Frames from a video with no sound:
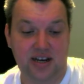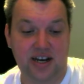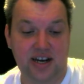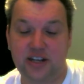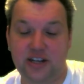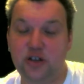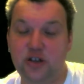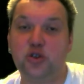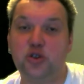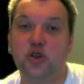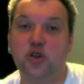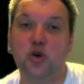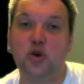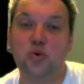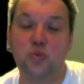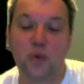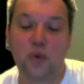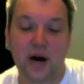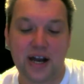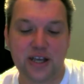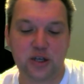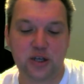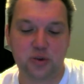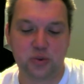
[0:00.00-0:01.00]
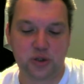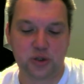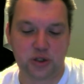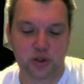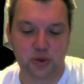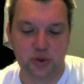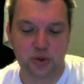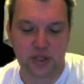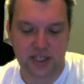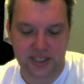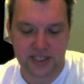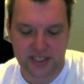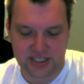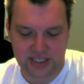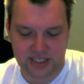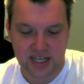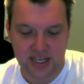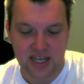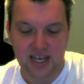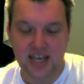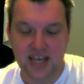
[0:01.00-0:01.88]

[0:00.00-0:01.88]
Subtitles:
I don't know why you would do this,